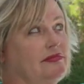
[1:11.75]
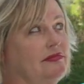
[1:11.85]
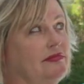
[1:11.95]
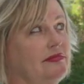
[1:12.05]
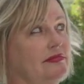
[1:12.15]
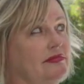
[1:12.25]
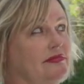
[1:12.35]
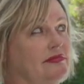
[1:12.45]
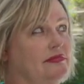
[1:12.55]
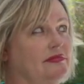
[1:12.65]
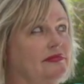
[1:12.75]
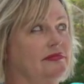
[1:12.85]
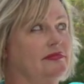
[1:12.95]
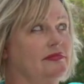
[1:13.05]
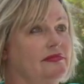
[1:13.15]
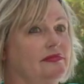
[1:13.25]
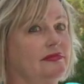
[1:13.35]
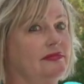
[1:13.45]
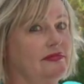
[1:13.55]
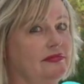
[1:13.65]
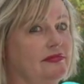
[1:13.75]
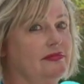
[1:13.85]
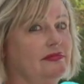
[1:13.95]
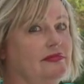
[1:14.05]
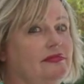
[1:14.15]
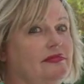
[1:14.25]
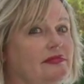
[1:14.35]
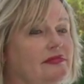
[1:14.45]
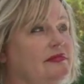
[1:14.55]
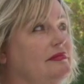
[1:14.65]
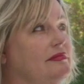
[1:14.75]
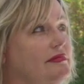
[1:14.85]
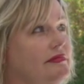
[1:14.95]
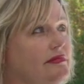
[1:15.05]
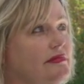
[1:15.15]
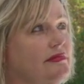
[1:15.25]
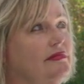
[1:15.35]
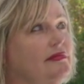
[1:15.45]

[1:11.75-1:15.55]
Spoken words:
The person shown says nothing.